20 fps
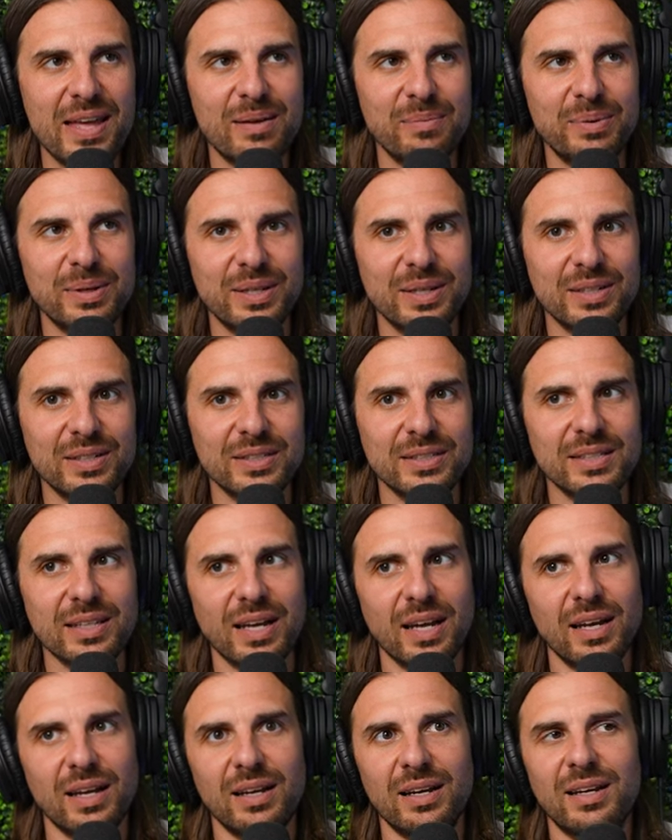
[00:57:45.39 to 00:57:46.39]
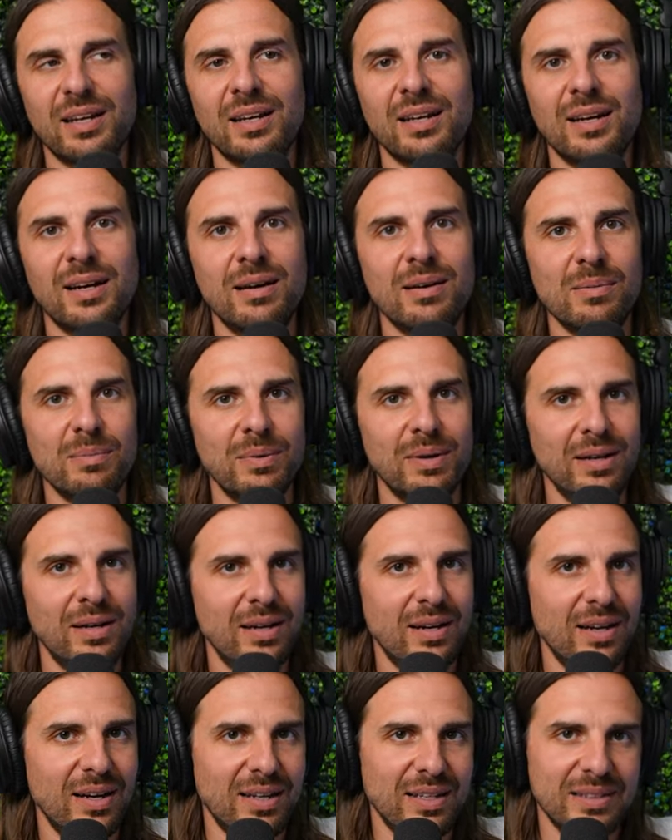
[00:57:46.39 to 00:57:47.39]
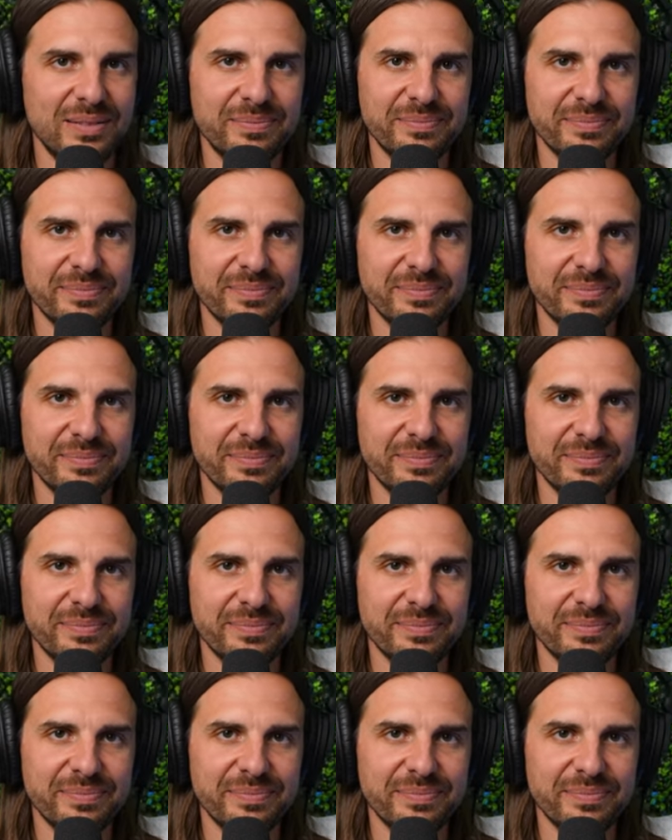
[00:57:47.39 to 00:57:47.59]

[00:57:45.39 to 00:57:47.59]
But you're just like, come on.